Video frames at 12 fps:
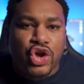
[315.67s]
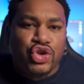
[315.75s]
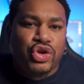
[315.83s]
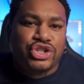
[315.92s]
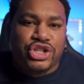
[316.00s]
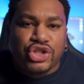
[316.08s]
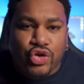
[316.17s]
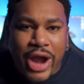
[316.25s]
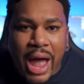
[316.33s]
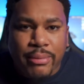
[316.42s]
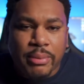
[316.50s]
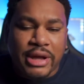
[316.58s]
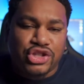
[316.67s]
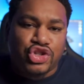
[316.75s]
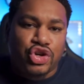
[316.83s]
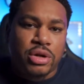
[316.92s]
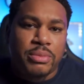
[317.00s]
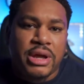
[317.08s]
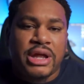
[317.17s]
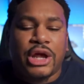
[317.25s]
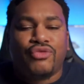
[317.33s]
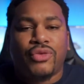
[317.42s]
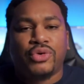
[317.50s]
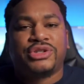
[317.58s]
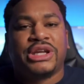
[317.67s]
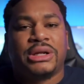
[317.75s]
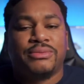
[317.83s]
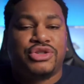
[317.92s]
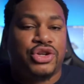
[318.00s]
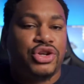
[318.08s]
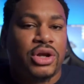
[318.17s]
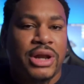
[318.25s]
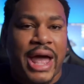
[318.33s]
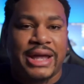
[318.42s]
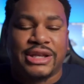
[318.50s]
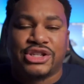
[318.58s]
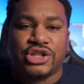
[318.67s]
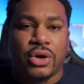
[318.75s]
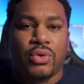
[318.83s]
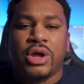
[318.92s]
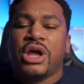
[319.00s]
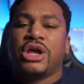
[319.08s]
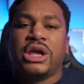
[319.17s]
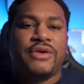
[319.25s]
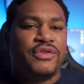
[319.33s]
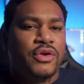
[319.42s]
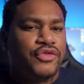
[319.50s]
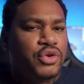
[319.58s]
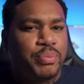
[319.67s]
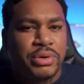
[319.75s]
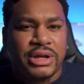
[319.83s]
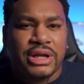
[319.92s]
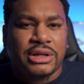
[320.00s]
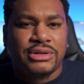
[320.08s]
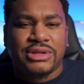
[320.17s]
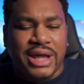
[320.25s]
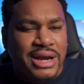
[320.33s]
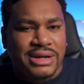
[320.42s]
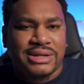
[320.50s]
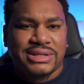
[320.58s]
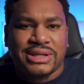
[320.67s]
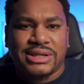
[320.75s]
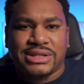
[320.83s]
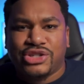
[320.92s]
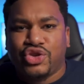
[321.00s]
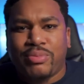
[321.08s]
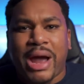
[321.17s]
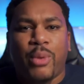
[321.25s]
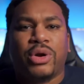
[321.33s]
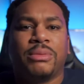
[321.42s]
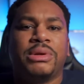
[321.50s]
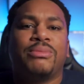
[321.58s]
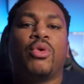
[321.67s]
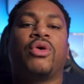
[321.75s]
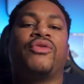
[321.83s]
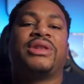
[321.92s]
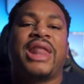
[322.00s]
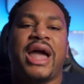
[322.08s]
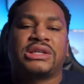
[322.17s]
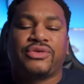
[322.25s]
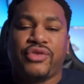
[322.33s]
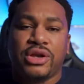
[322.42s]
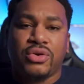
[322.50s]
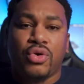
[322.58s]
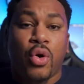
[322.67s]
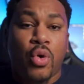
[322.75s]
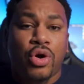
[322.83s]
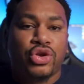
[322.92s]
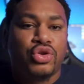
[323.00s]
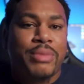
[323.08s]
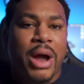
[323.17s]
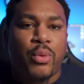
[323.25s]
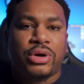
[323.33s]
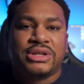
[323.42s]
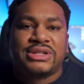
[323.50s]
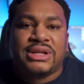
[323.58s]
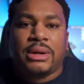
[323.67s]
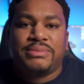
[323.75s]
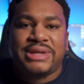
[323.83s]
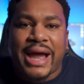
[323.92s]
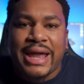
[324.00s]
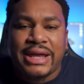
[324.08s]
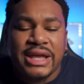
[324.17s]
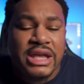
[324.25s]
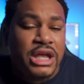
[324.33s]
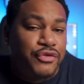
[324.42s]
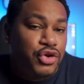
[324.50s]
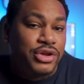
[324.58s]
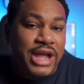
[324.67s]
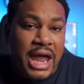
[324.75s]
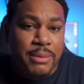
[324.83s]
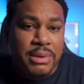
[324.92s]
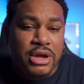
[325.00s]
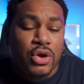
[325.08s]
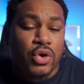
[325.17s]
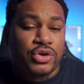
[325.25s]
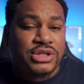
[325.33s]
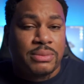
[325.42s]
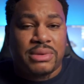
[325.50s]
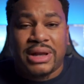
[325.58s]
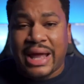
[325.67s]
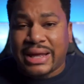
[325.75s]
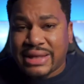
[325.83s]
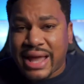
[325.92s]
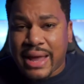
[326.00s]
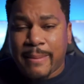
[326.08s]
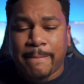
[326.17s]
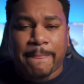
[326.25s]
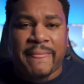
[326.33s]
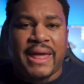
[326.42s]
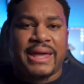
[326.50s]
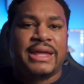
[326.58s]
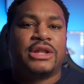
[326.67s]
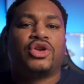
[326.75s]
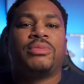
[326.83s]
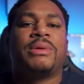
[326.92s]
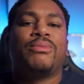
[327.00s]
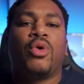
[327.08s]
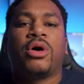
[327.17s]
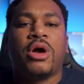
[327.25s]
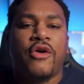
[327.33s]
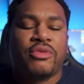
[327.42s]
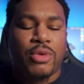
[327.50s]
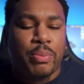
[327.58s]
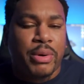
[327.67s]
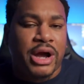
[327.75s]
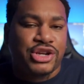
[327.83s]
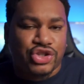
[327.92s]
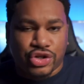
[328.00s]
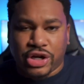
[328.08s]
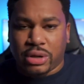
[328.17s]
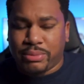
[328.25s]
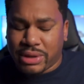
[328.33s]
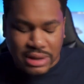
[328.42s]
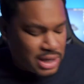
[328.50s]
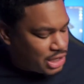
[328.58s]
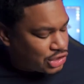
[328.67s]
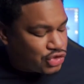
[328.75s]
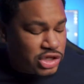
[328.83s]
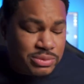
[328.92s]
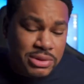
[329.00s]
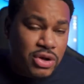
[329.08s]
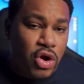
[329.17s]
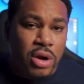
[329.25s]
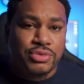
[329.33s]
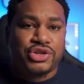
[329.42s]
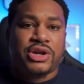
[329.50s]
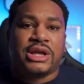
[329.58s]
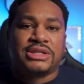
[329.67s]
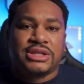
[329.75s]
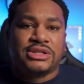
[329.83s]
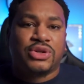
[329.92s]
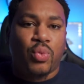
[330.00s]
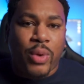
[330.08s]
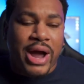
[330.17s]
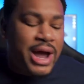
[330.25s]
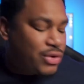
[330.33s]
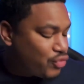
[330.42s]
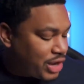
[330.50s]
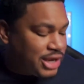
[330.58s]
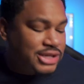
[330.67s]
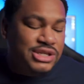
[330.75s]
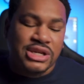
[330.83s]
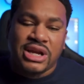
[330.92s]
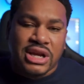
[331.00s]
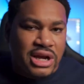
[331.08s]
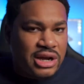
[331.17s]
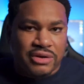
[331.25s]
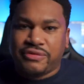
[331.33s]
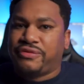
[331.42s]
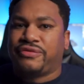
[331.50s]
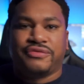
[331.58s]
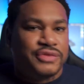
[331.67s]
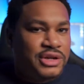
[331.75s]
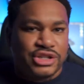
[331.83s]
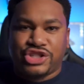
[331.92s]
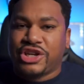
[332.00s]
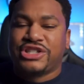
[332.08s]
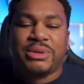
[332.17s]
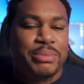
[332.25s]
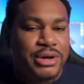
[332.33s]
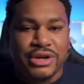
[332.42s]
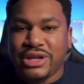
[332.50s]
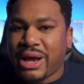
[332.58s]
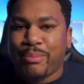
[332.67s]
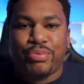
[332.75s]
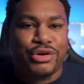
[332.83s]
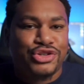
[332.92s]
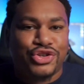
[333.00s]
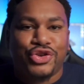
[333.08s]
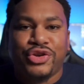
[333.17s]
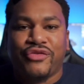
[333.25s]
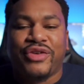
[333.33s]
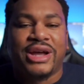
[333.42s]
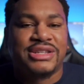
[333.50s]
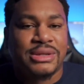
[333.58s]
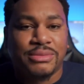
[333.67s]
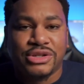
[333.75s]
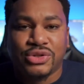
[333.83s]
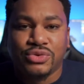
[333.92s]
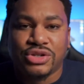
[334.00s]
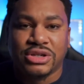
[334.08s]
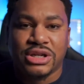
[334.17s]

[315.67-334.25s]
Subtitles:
you can just grab them and turn them in and rotate them to your liking. So even if you're putting in editing sessions, you might want to be more relaxed feel, or you might want to sit up tight if you're gaming or something like that, and get a little bit more comfortable posture there. But trust me, the armchair has such a wide range of adjustability. I'm pretty sure you can find something that suits your